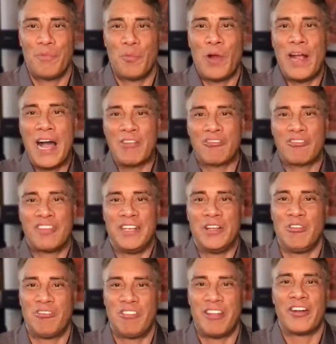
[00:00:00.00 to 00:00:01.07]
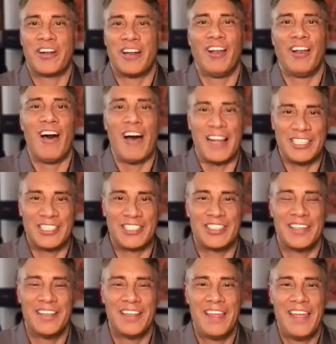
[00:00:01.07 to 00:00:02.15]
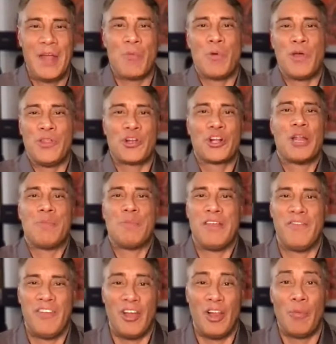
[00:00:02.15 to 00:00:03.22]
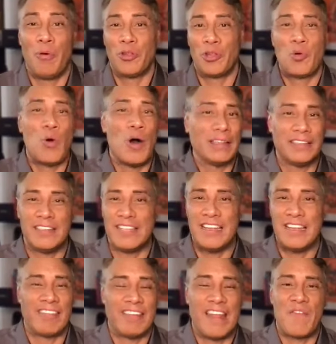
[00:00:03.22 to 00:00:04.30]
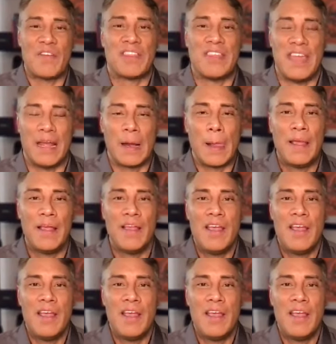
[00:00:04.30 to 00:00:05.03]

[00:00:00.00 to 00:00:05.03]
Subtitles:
warehouse deals that are going to launch and when they're going to be available, the quantities and everything.